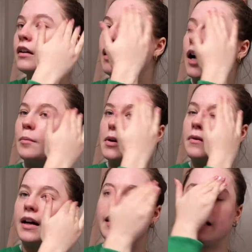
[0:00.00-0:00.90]

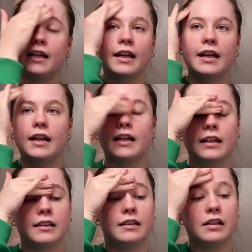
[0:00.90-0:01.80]
copywriting
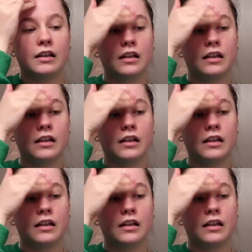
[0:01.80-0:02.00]
and